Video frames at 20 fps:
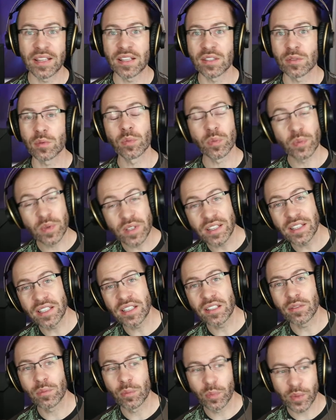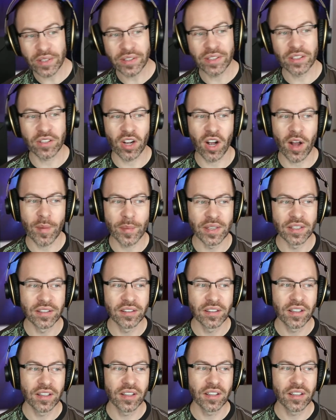That's really, really common.